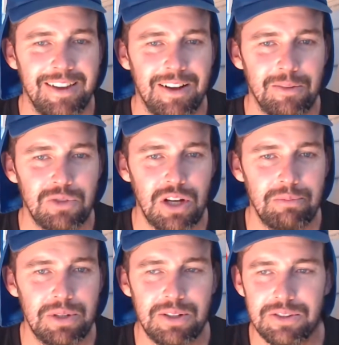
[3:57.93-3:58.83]
I'm
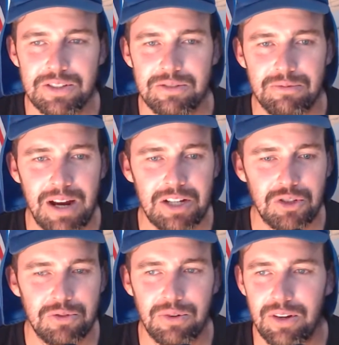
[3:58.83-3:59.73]
jumping on this
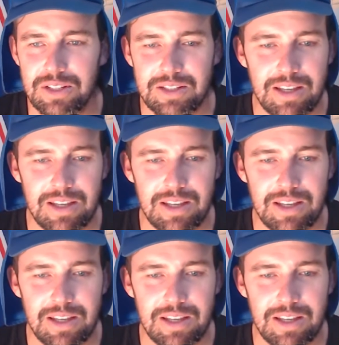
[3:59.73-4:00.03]
rationalized